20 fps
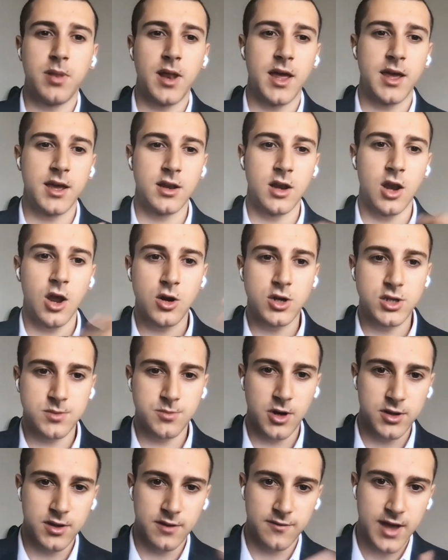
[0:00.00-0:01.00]
playing large
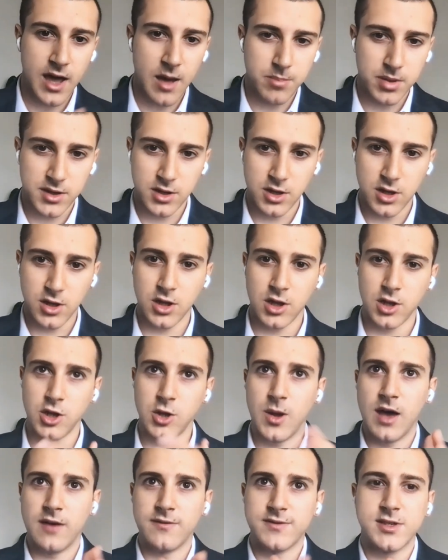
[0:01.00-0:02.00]
amount of capital and
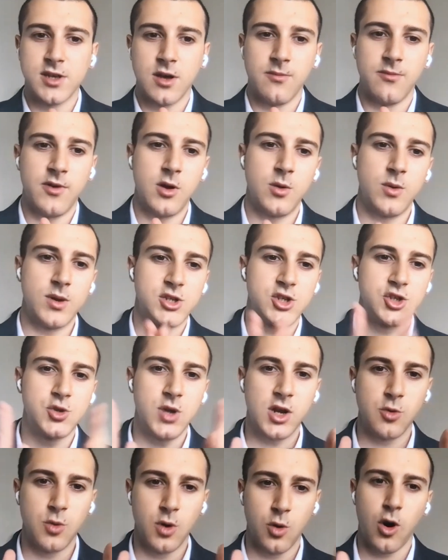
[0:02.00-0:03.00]
you have some very
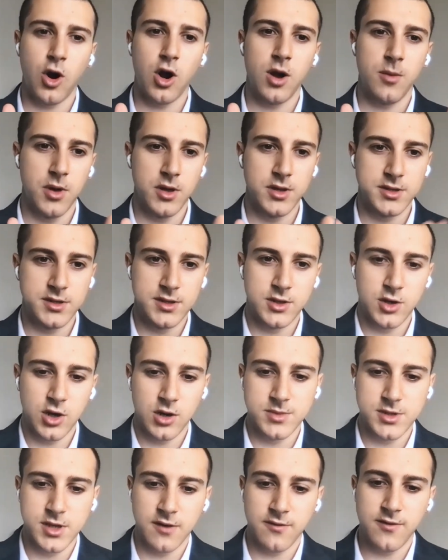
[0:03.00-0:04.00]
strict requirements in
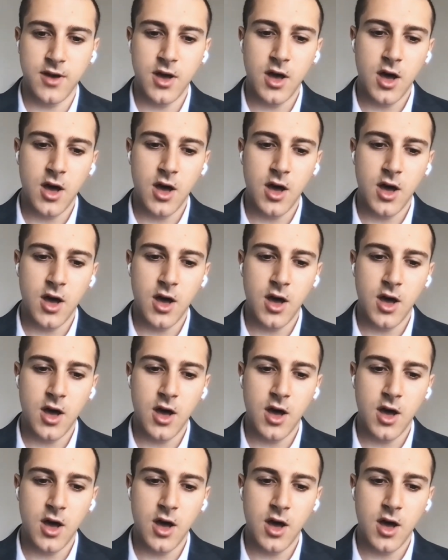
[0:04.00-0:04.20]
terms of